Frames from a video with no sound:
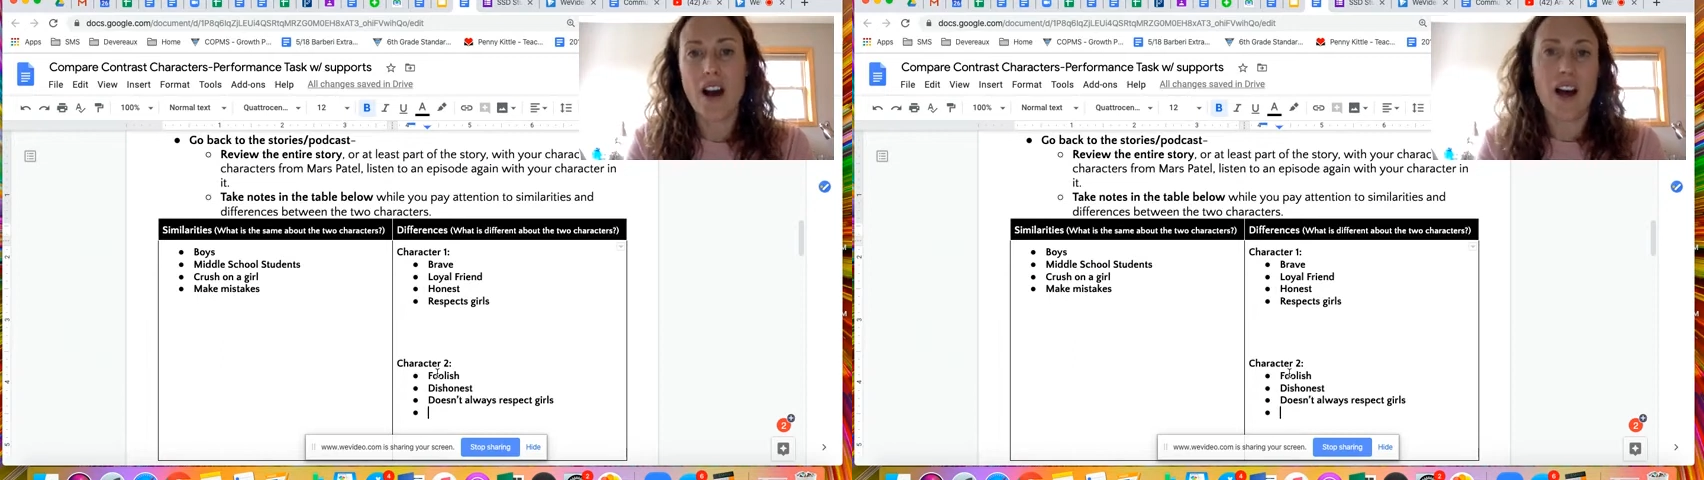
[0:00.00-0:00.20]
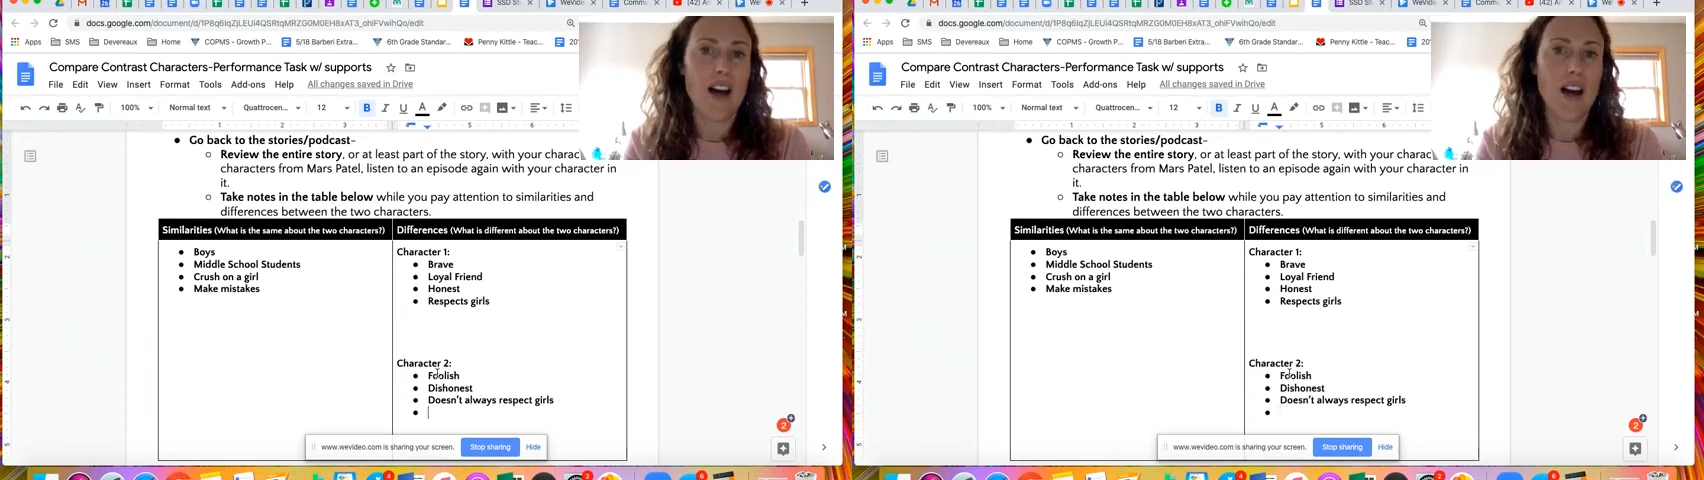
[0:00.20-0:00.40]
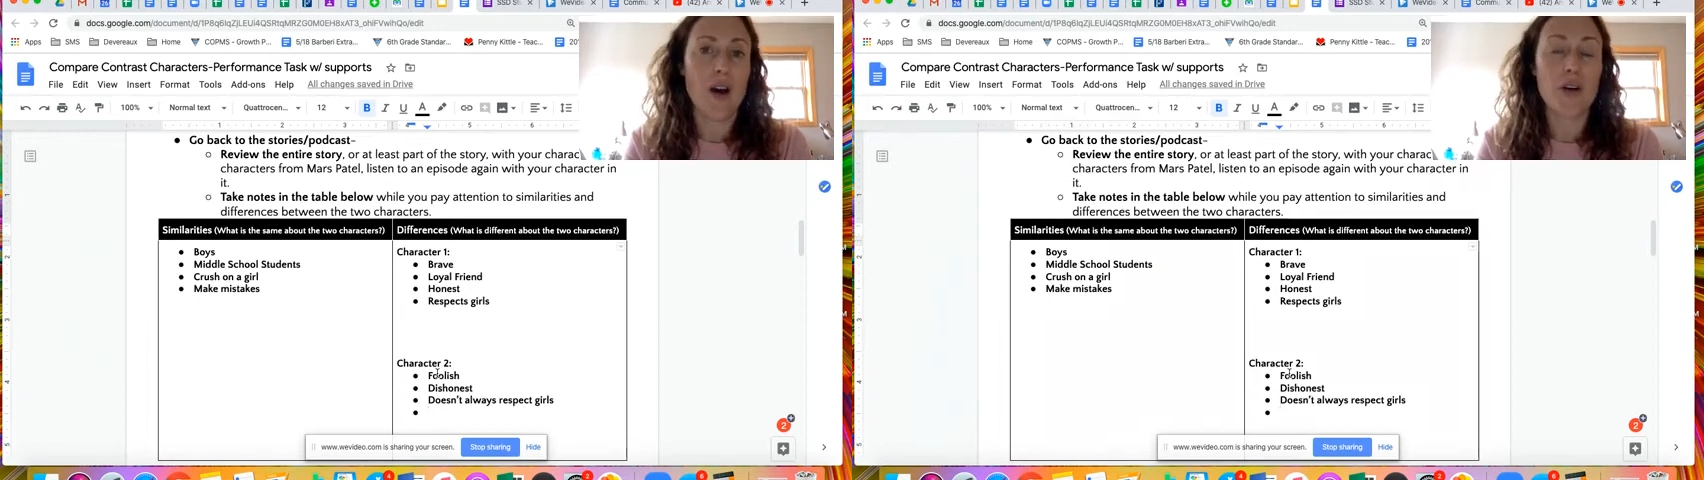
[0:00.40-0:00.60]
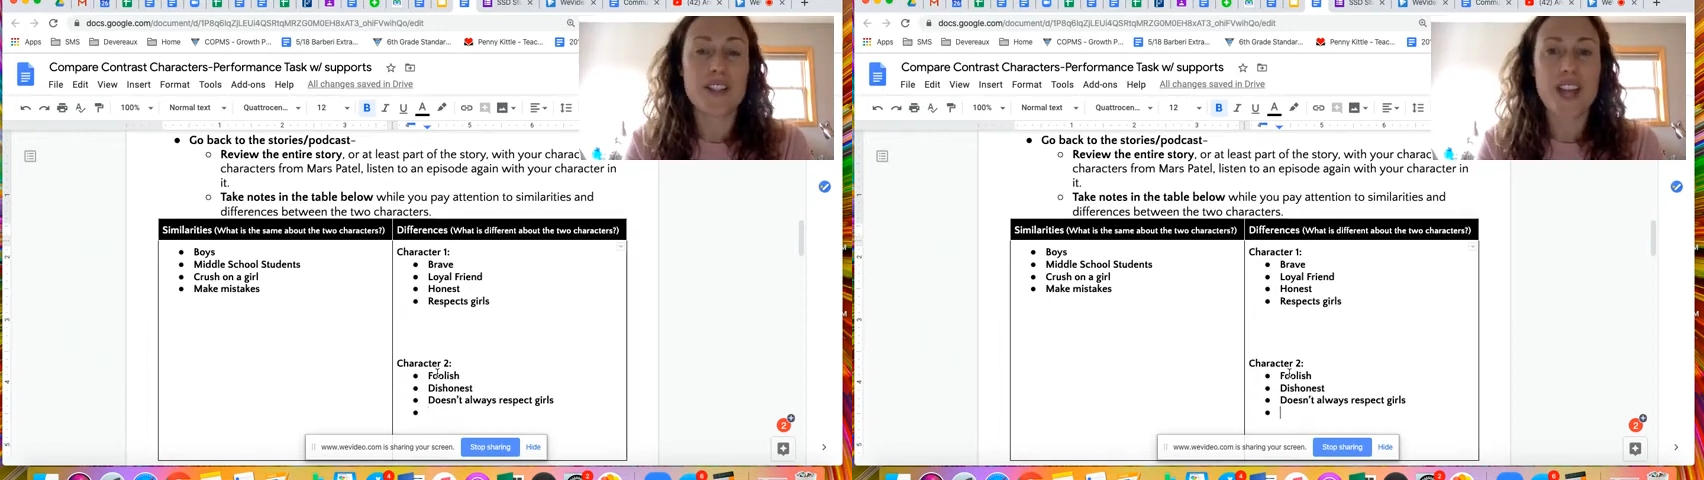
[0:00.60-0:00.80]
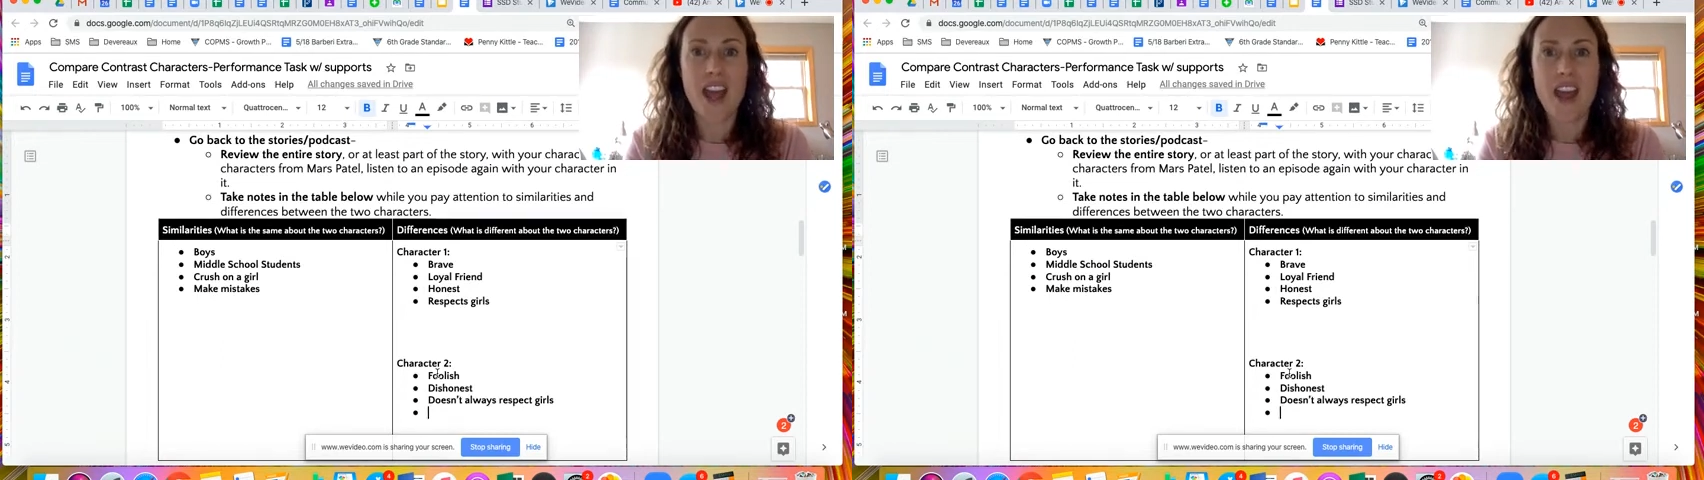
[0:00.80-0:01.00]

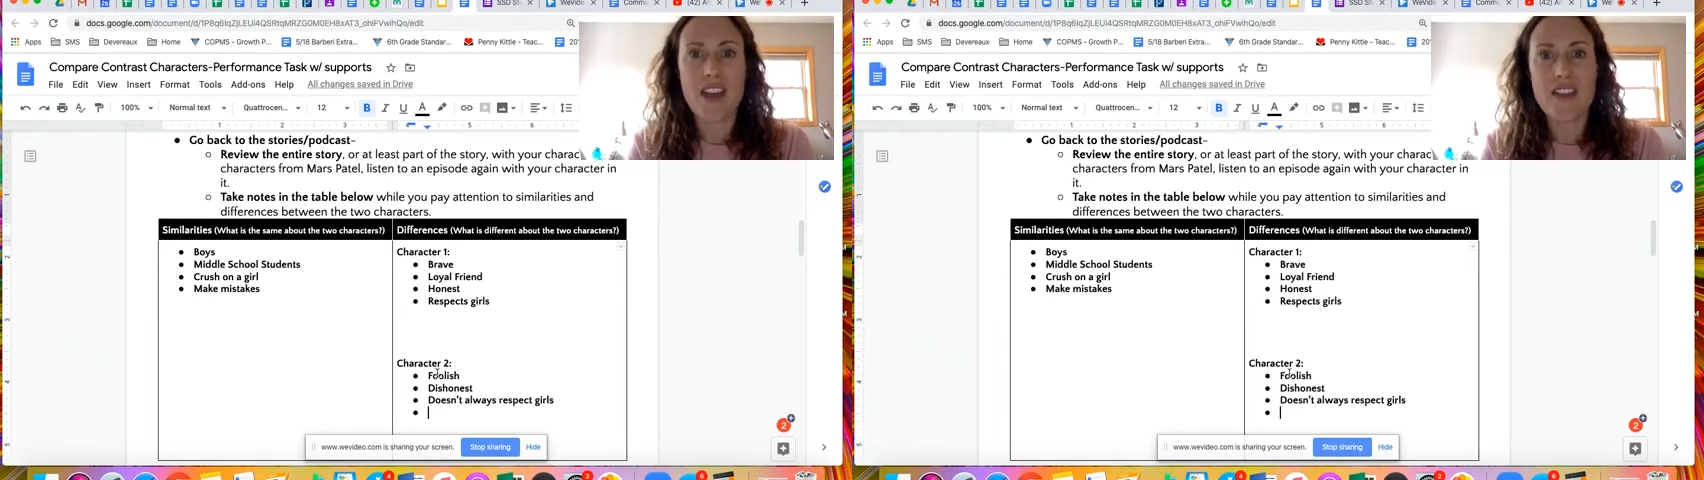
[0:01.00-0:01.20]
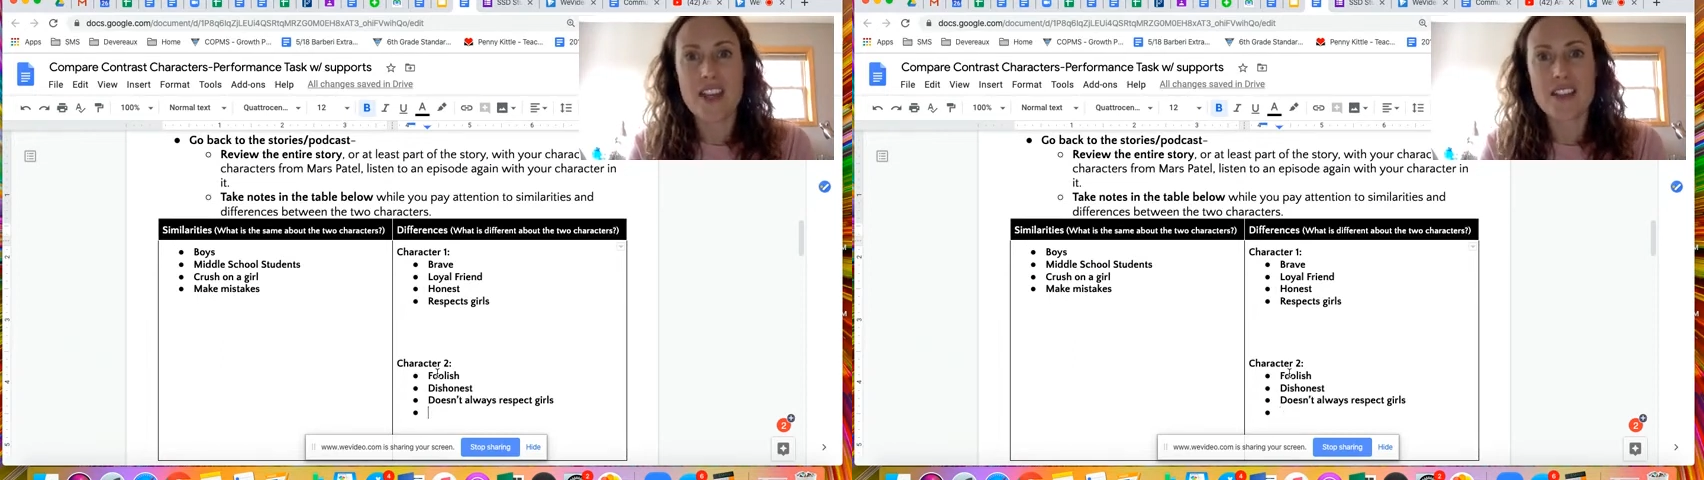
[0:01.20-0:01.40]
Jose and the